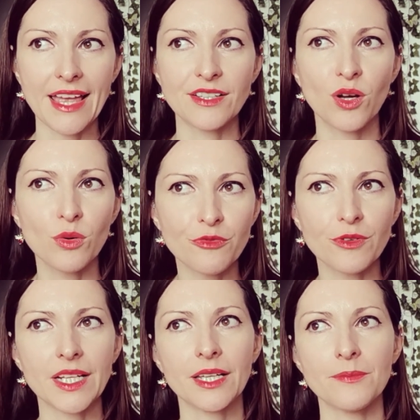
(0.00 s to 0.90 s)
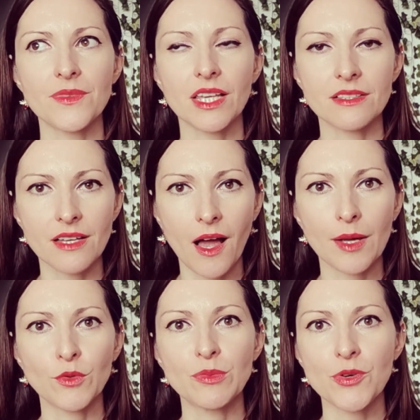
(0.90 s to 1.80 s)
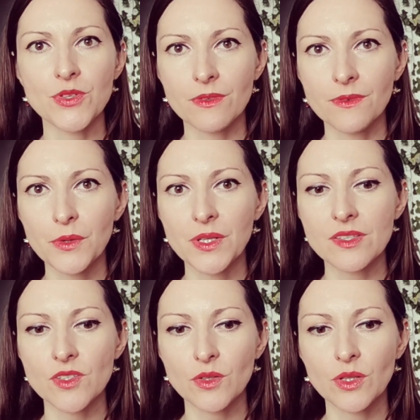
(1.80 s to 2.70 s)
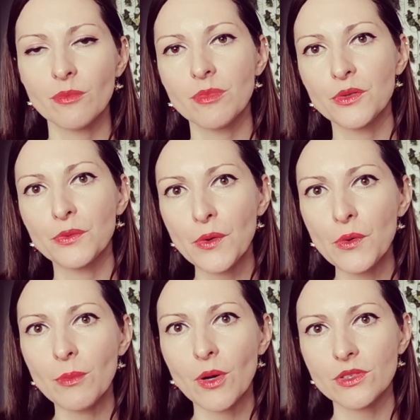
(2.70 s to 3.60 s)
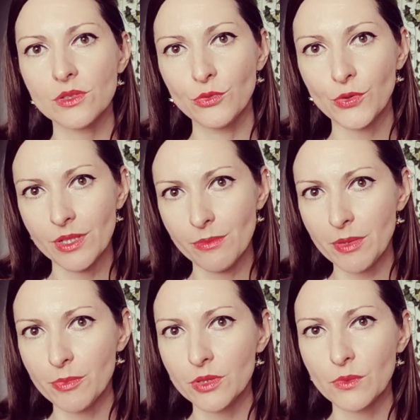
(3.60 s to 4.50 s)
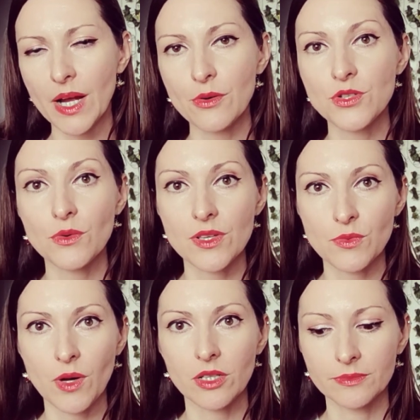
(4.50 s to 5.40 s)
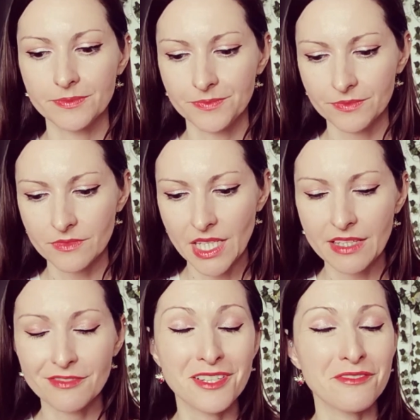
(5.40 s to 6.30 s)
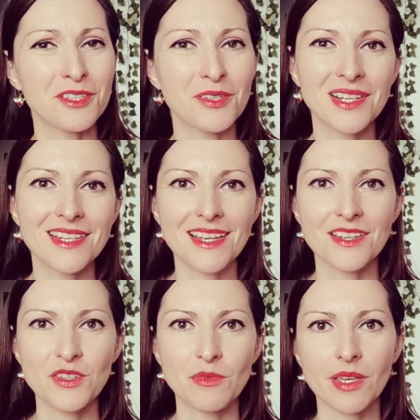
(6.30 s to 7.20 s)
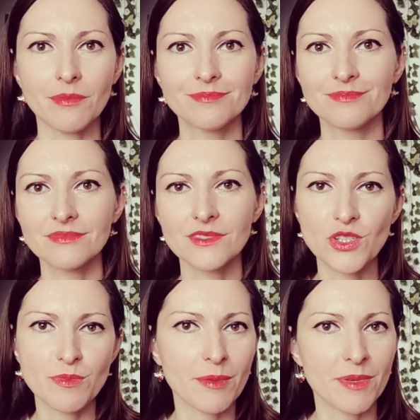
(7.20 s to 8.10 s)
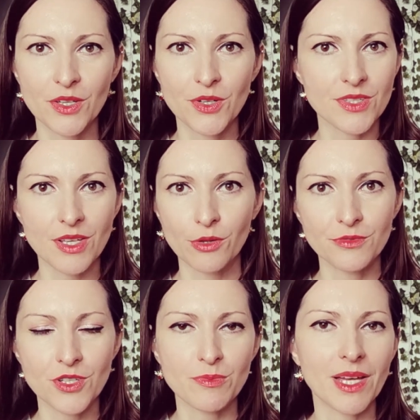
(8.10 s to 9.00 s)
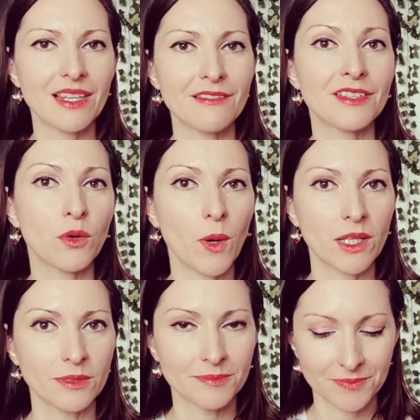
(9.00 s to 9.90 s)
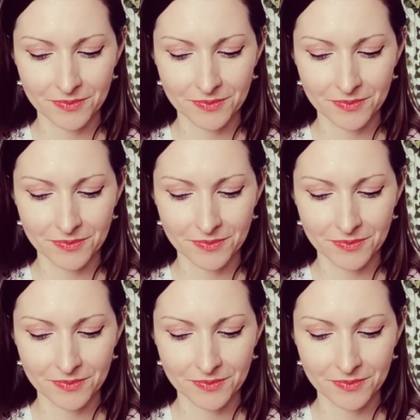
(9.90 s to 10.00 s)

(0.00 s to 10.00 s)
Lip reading: And hopefully, in time, with perseverance, you can be a role model for the people around you as well, even if you don't intend to be, just by being yourself, just by living well.